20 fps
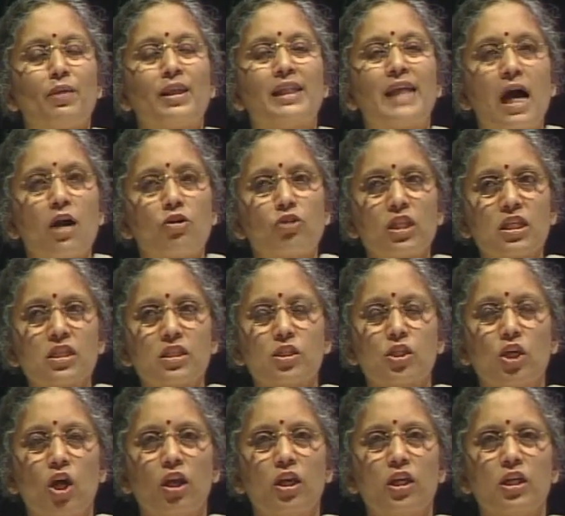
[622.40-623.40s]
Without
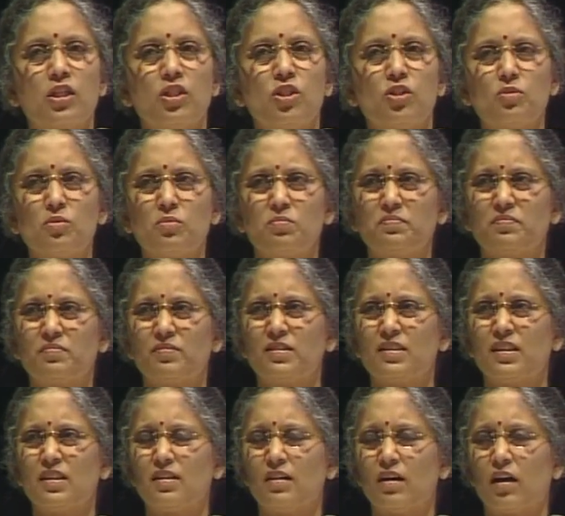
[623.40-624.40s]
this knowledge, you
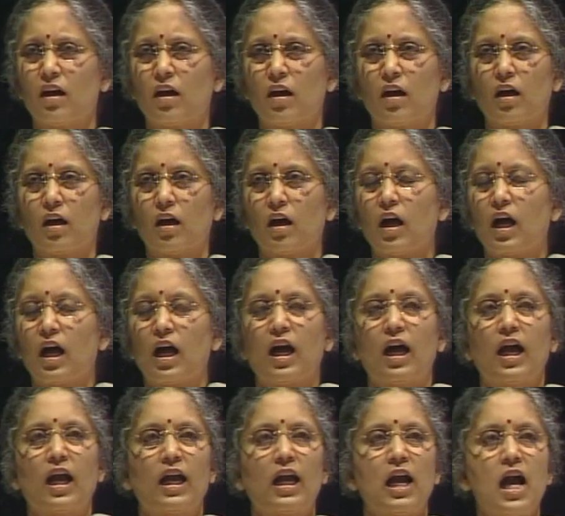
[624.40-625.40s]

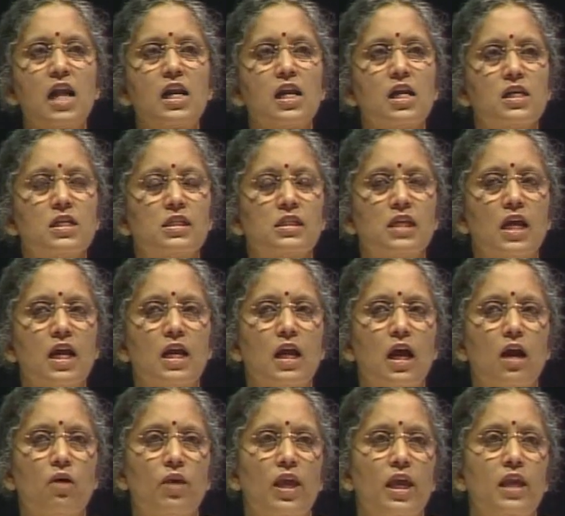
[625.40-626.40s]
I can't
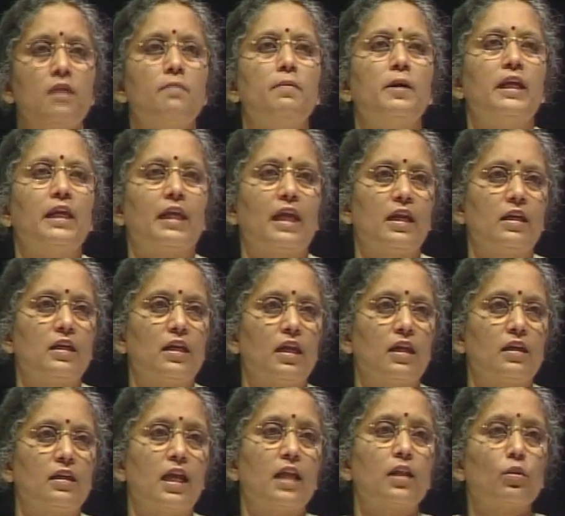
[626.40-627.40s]
understand how anybody can
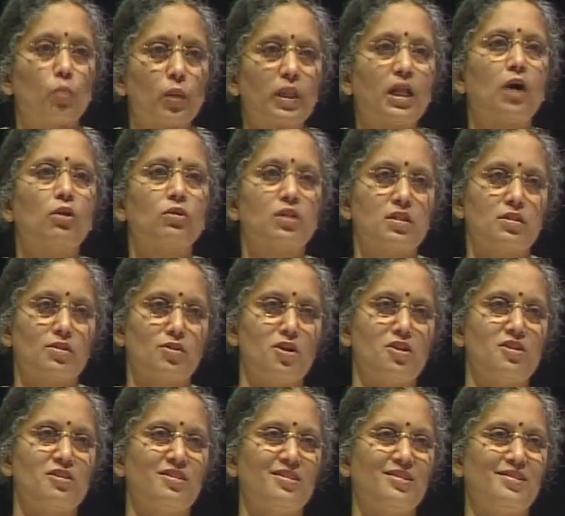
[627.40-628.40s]
take death without this
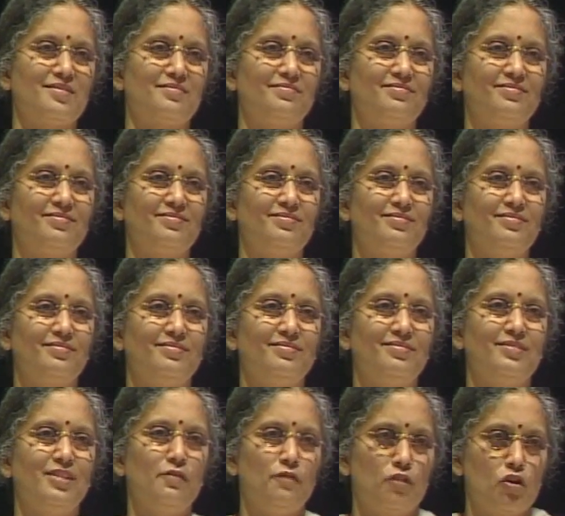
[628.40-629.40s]
knowledge.
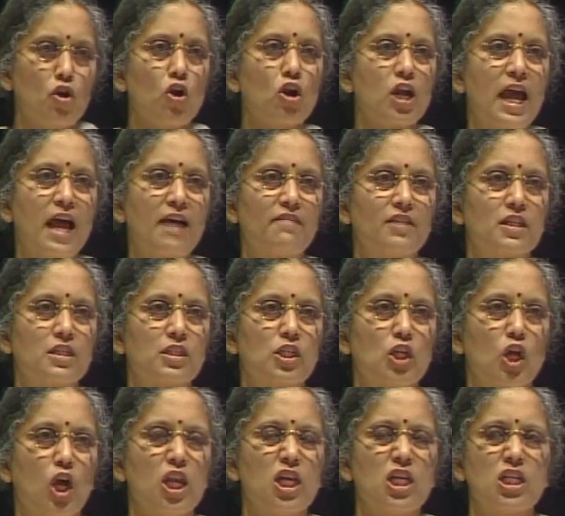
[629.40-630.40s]
If you don't have
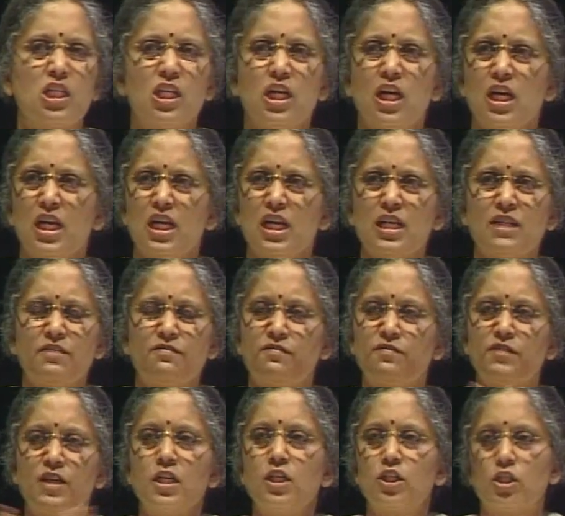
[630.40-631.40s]
this knowledge, it
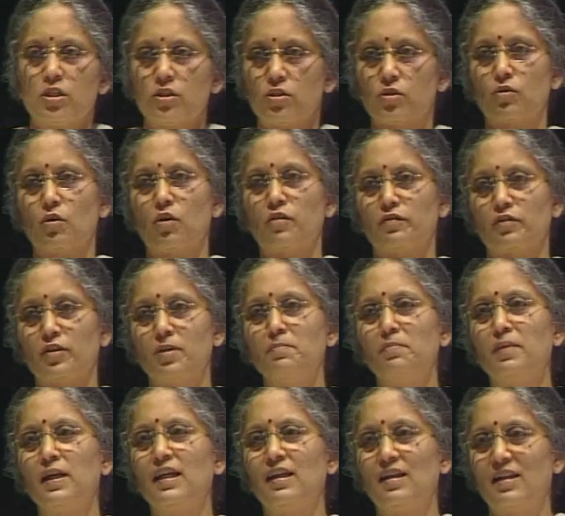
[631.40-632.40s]
finishes you off
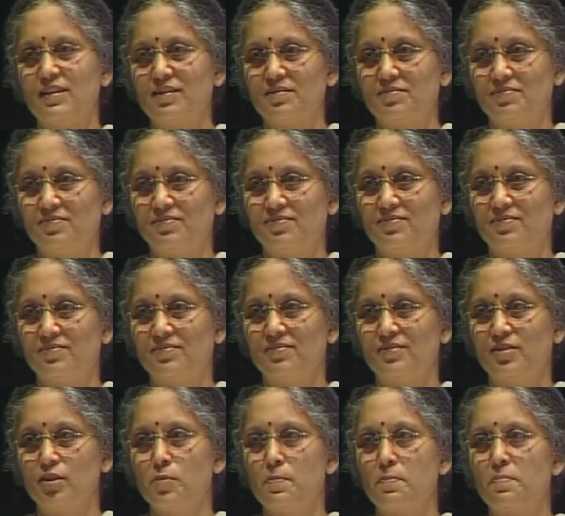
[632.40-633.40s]
completely.
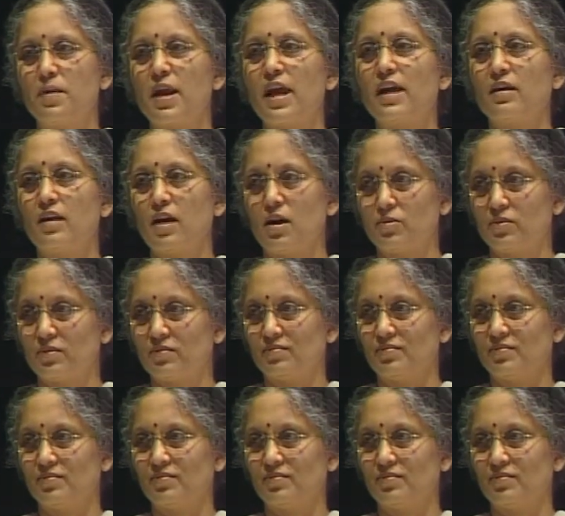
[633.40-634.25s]
You break down.